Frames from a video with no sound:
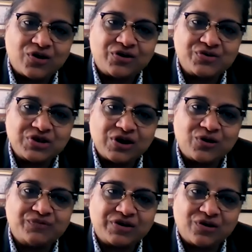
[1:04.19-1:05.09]
or stay on
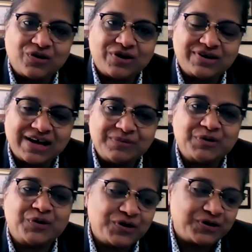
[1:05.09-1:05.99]
for a longer time or
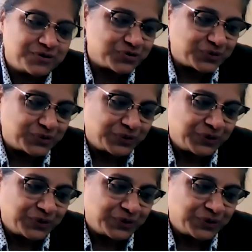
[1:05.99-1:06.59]
not. So